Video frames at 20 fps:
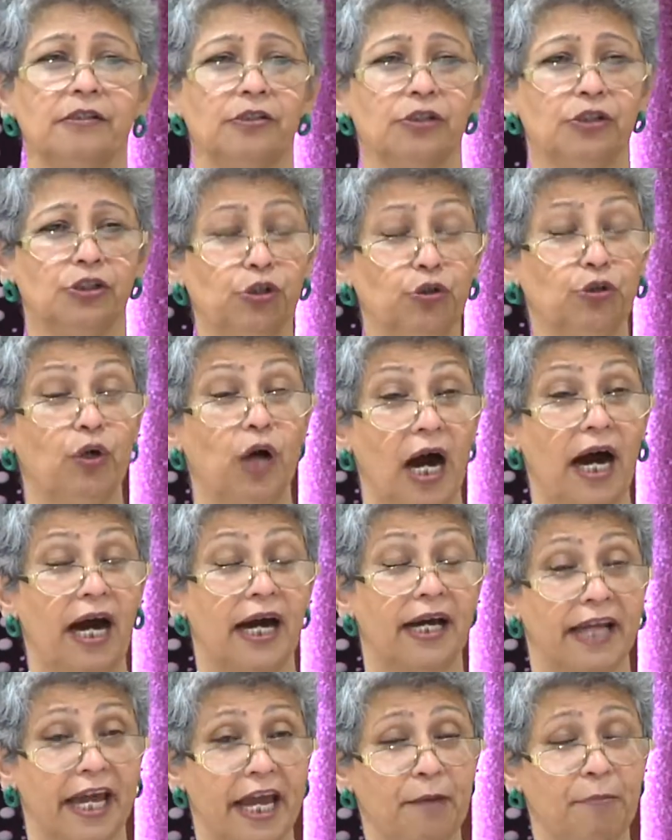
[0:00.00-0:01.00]
you
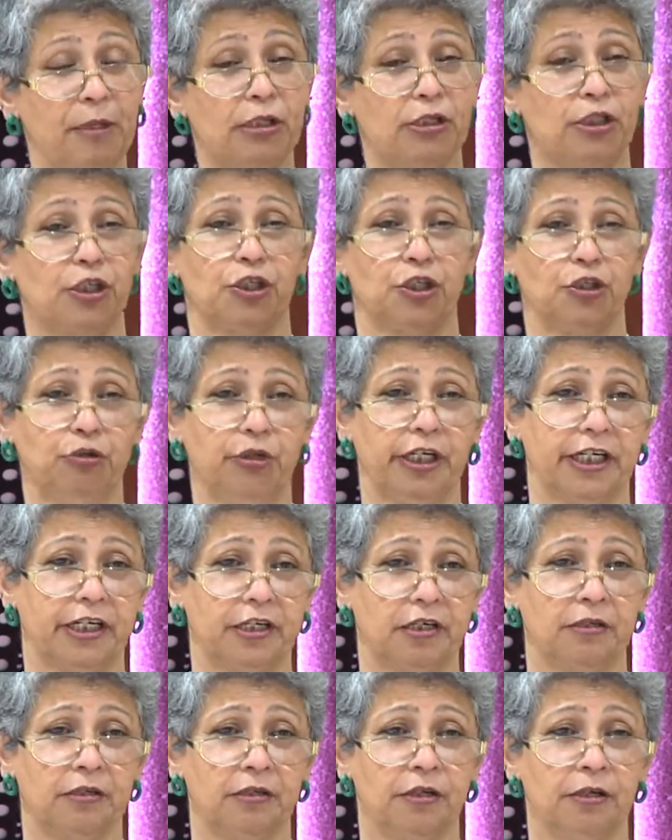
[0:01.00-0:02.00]
are able to do
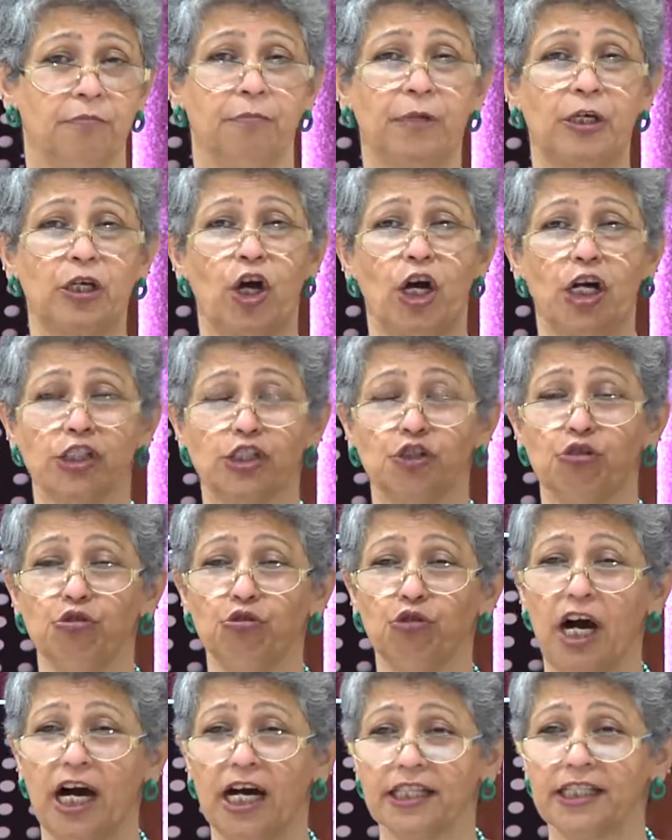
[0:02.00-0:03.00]
it, because you
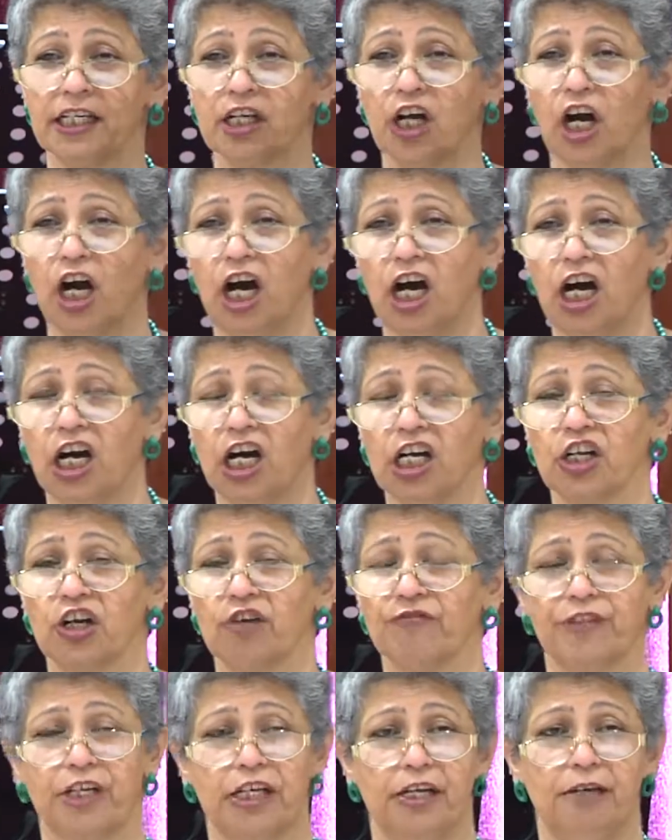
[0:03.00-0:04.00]
are the God
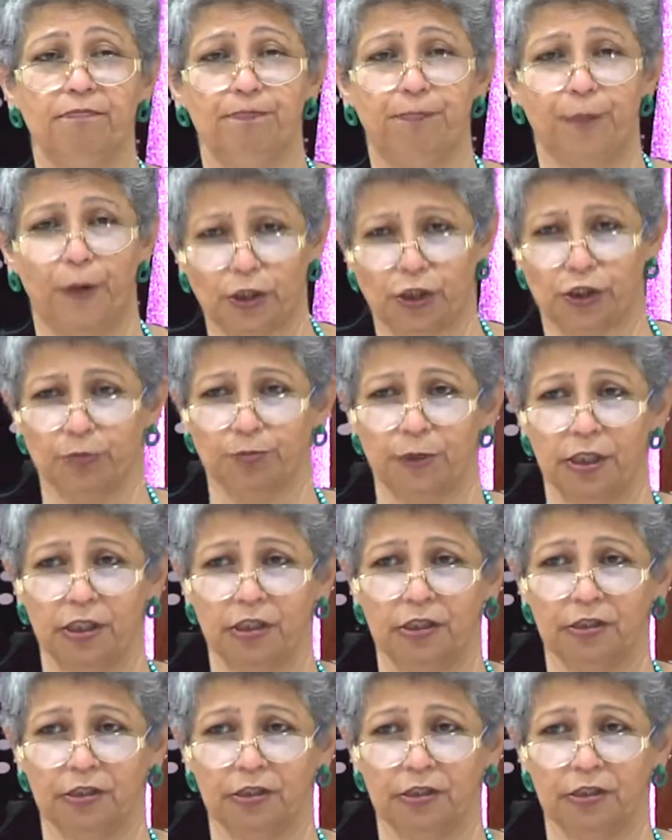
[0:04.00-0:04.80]
of the impossible.